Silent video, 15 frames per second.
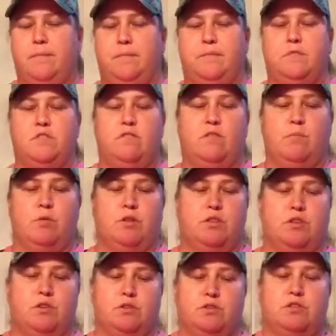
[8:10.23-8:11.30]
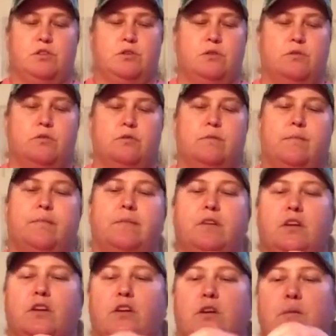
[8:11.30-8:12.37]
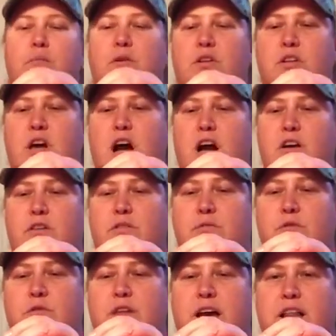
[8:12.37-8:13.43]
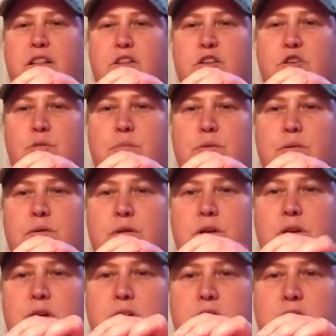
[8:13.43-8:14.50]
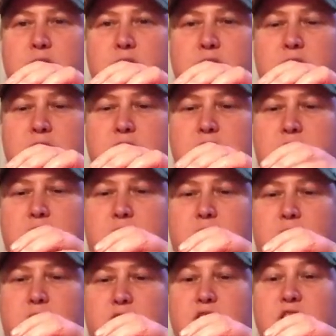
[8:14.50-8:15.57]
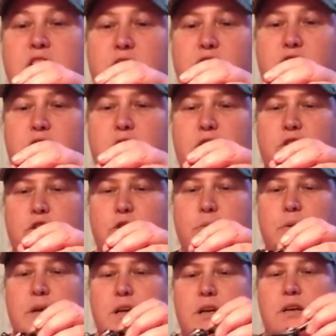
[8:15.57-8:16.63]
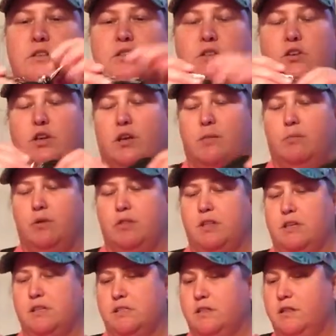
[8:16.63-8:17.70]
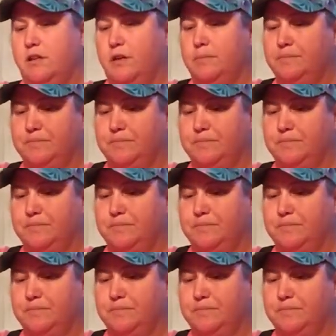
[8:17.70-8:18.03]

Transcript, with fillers: So if you put those two, you know, you put a lock through that loop. It's a concentric loop, so you can put things in there.